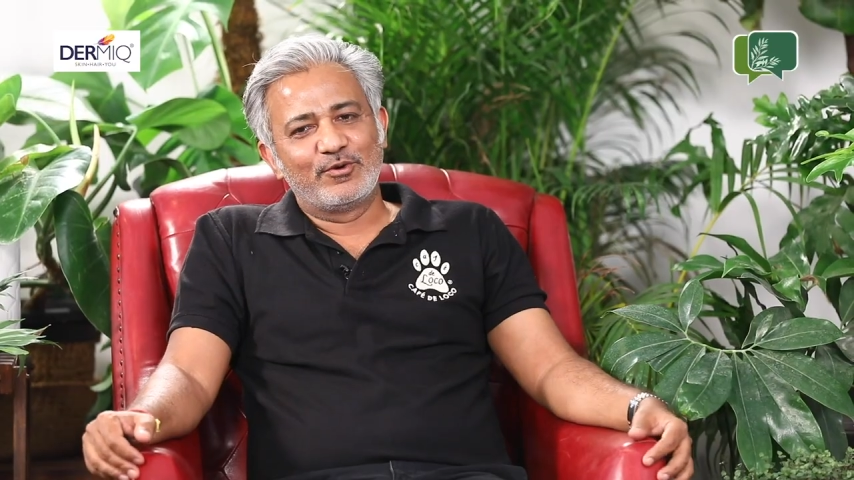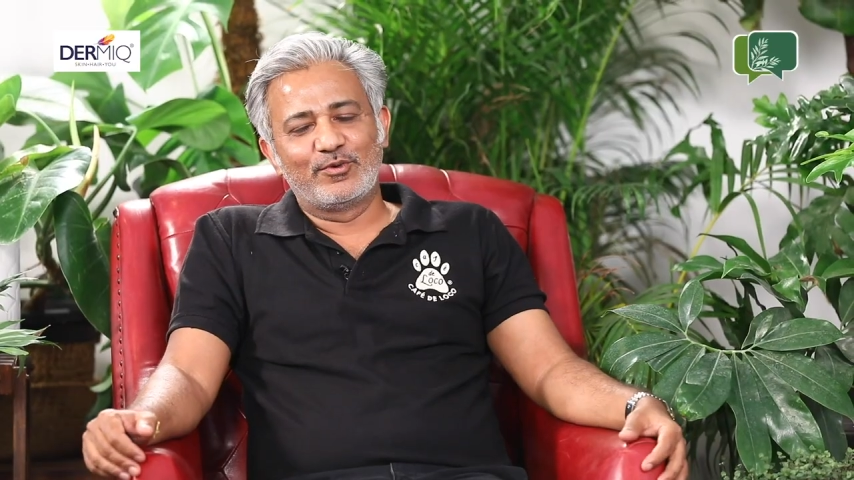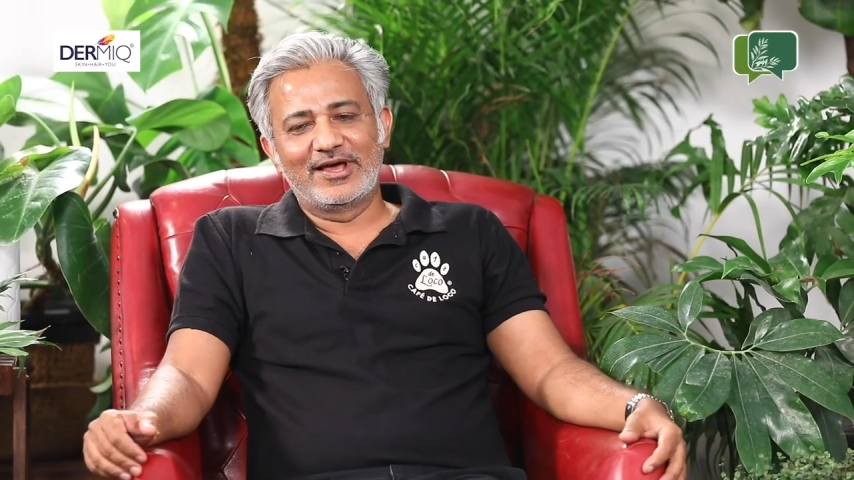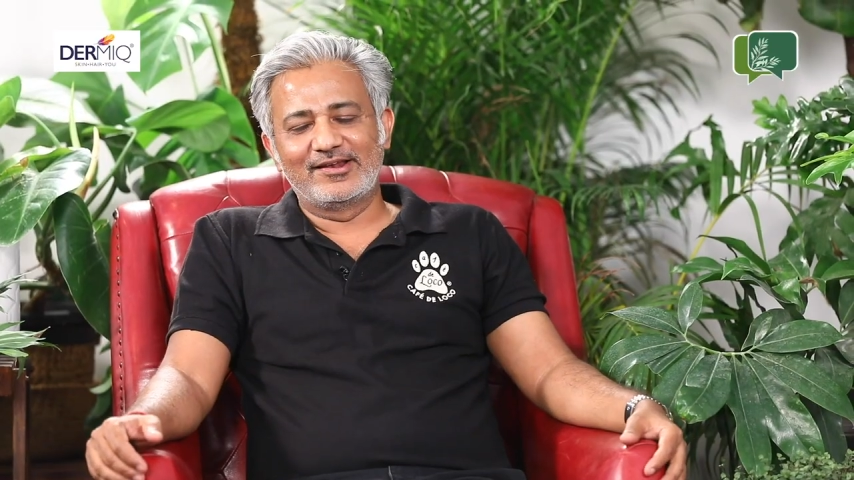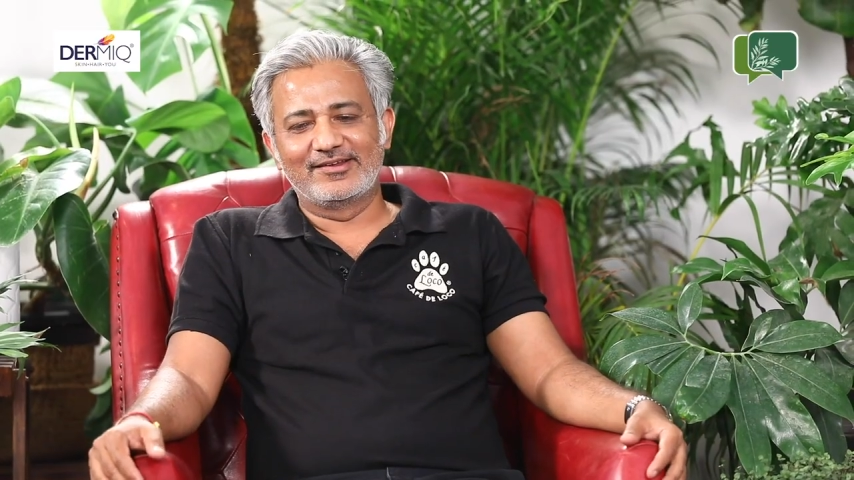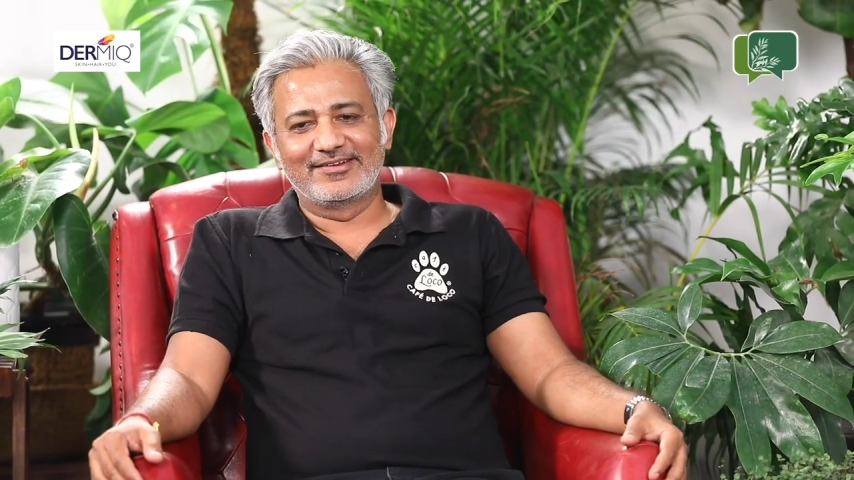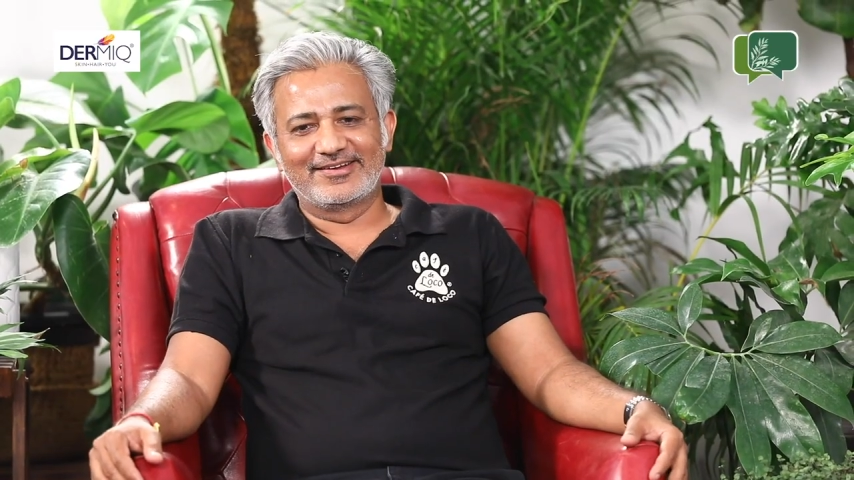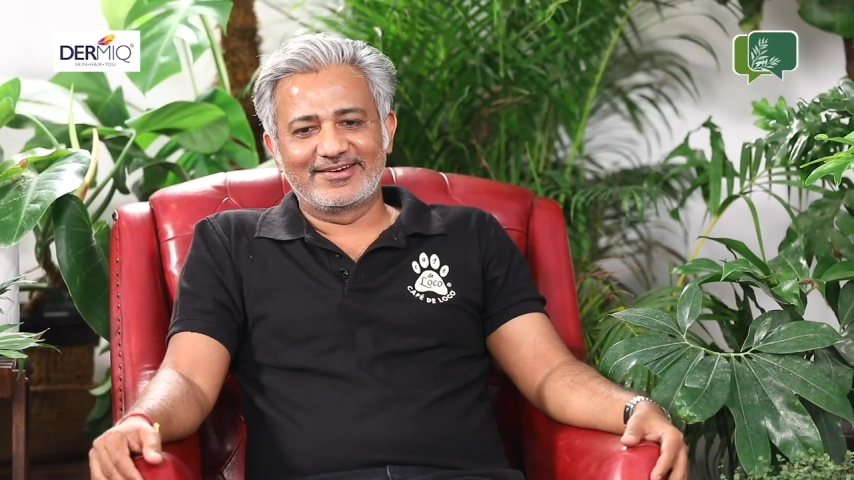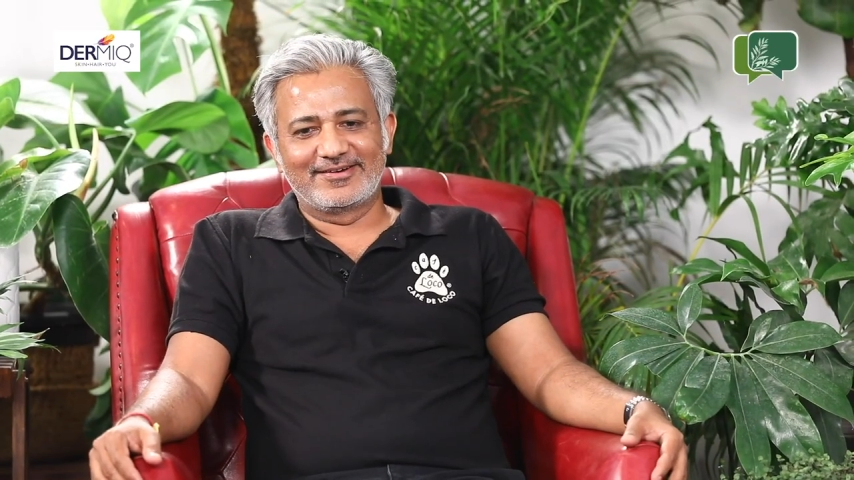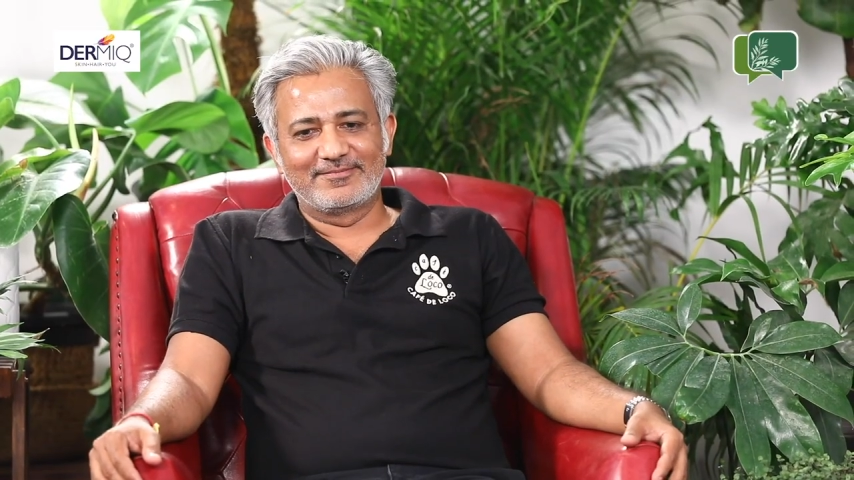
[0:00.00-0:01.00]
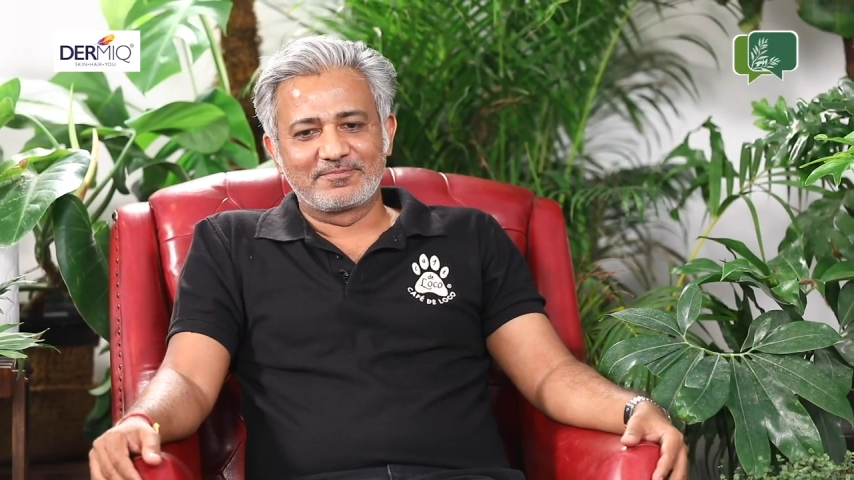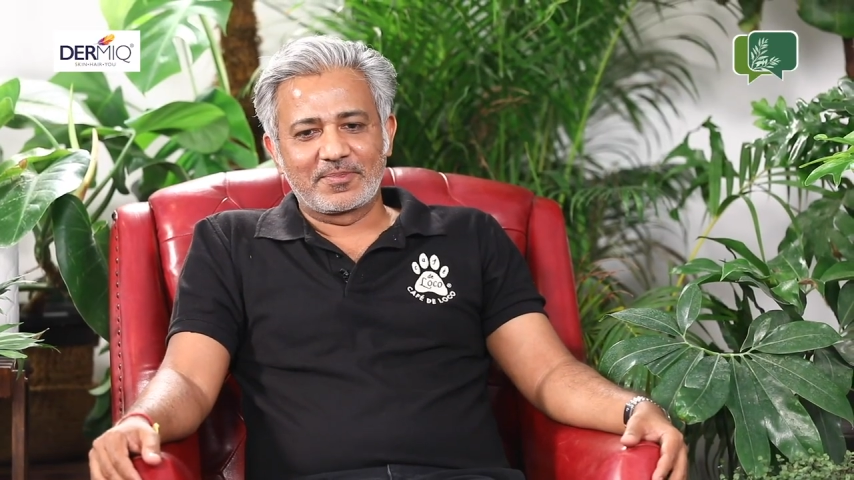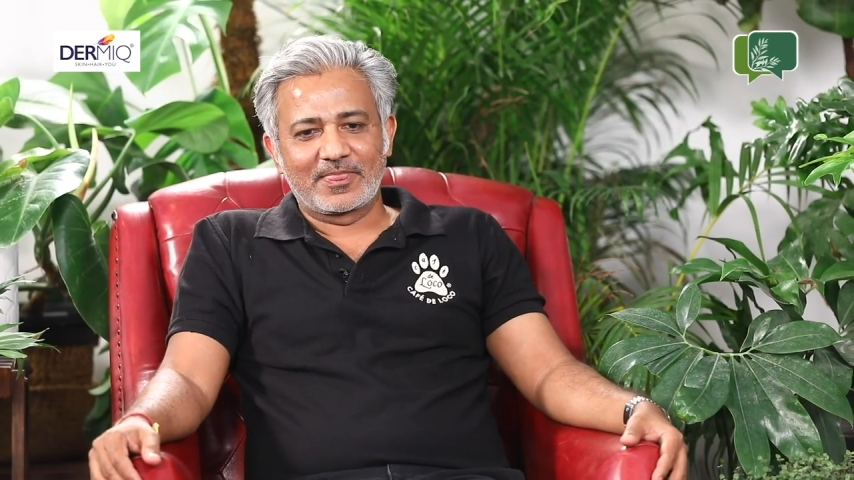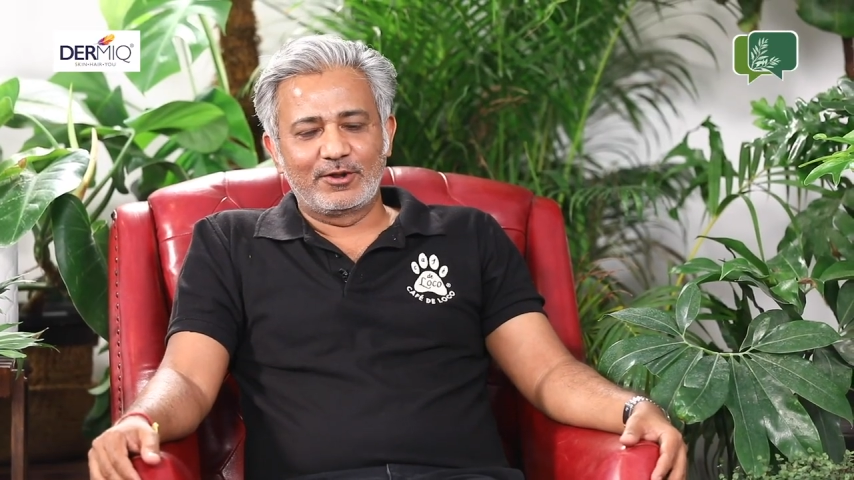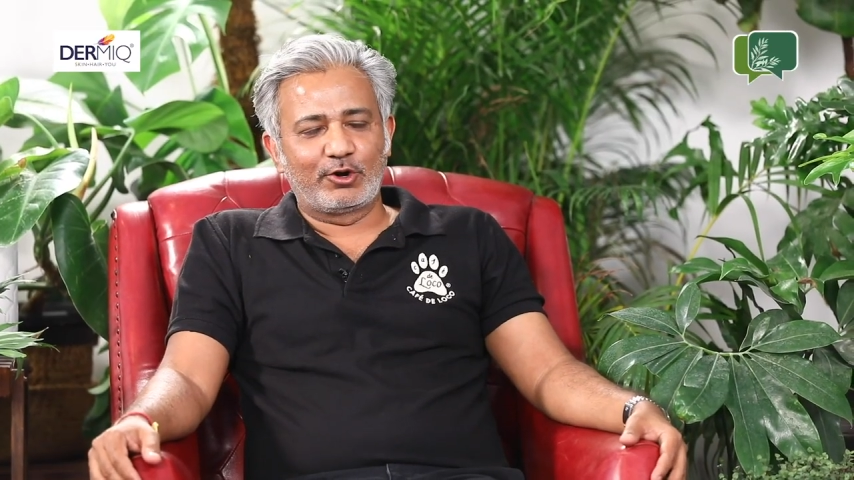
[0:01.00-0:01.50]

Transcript: Well, a